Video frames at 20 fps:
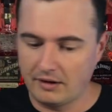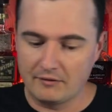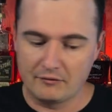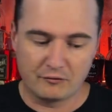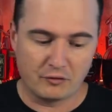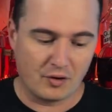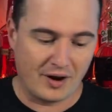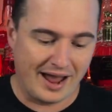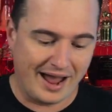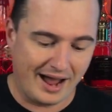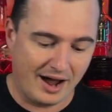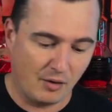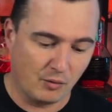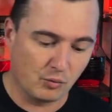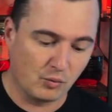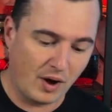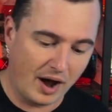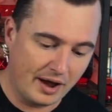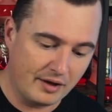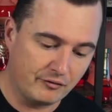For how
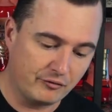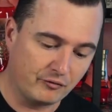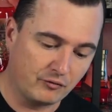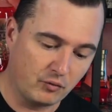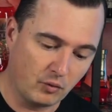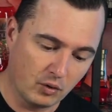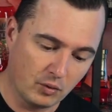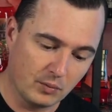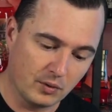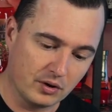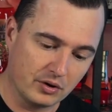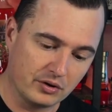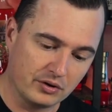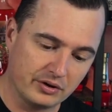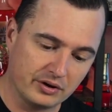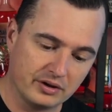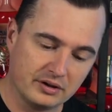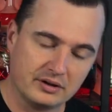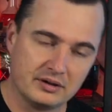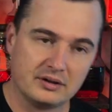rye
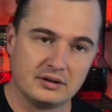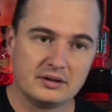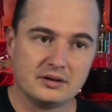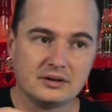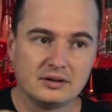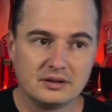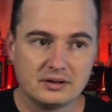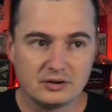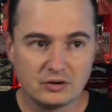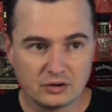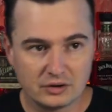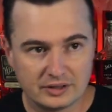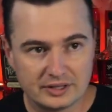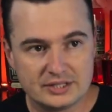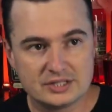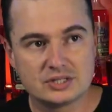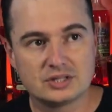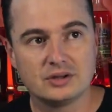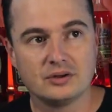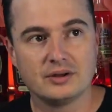forward, or at
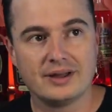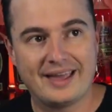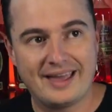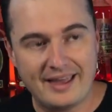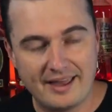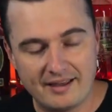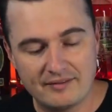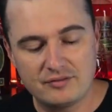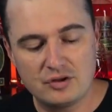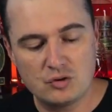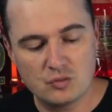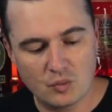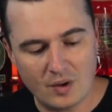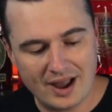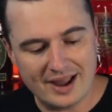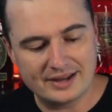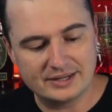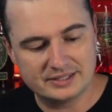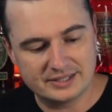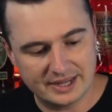least the heavy
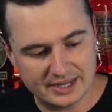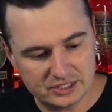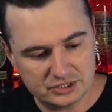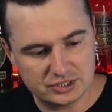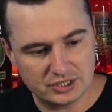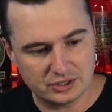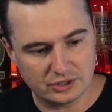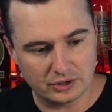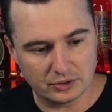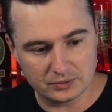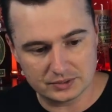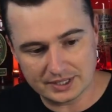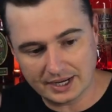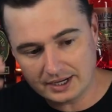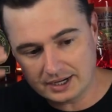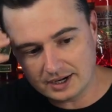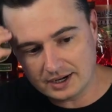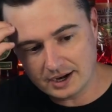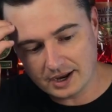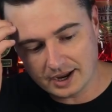rye tasting notes, I
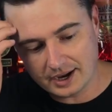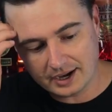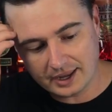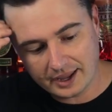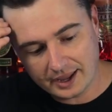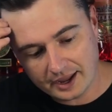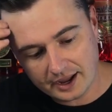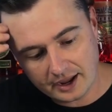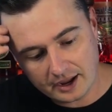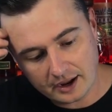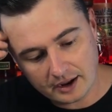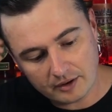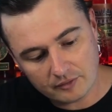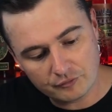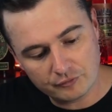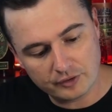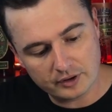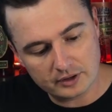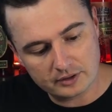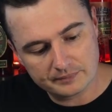did not
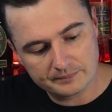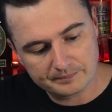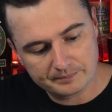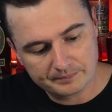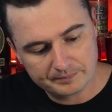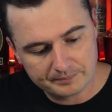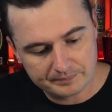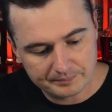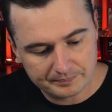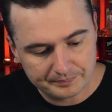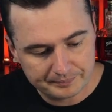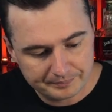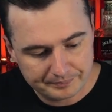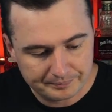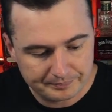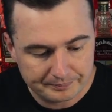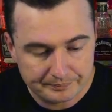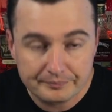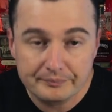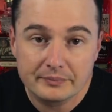have a
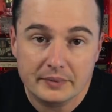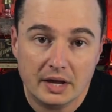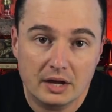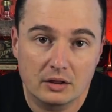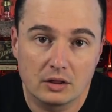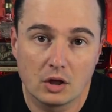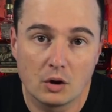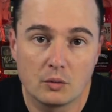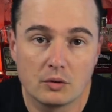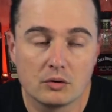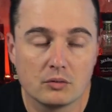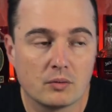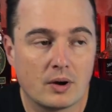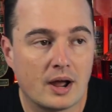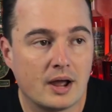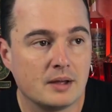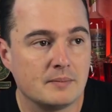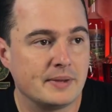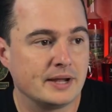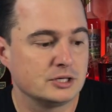lower
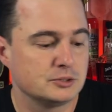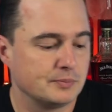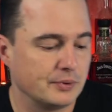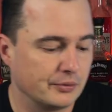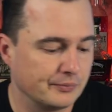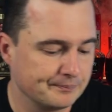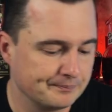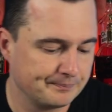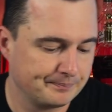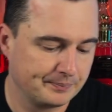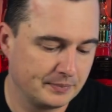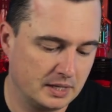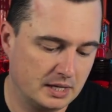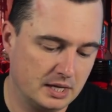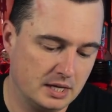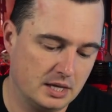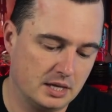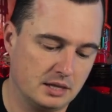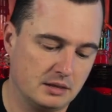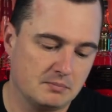rye mash bill
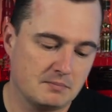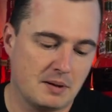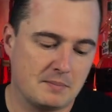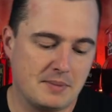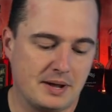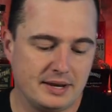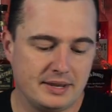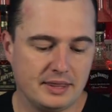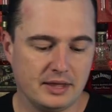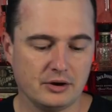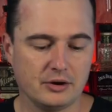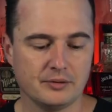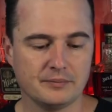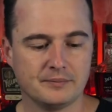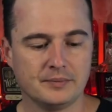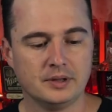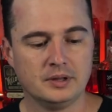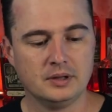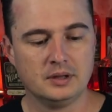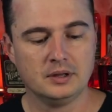in my mind there.
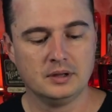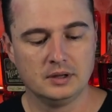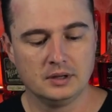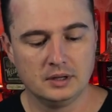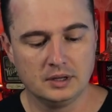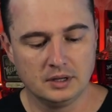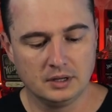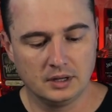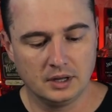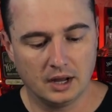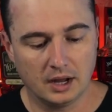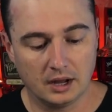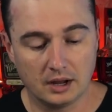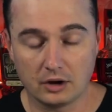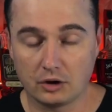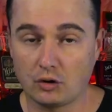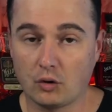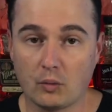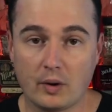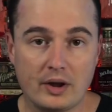
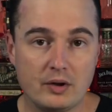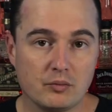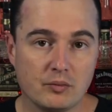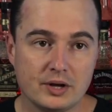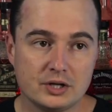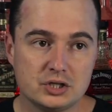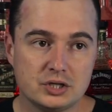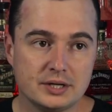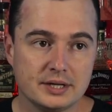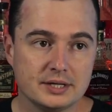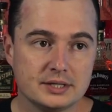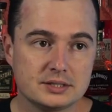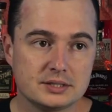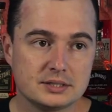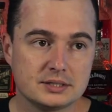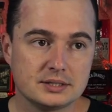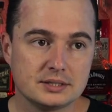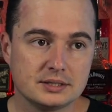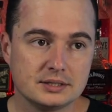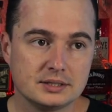Great
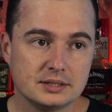richness.